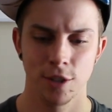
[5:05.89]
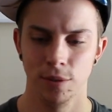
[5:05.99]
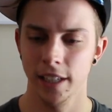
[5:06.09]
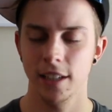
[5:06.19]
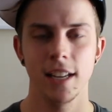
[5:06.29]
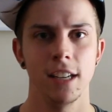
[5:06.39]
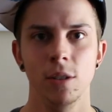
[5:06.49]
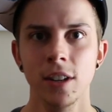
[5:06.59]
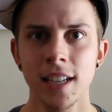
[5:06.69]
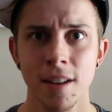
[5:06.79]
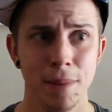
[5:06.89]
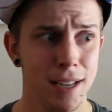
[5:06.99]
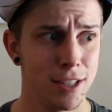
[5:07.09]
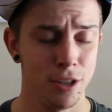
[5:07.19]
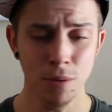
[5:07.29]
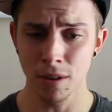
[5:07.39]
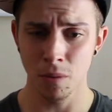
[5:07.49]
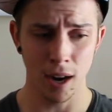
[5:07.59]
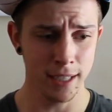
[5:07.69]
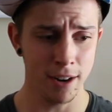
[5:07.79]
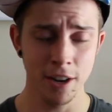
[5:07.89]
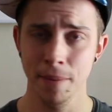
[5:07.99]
It's really good that you looked at it, because you would have walked out of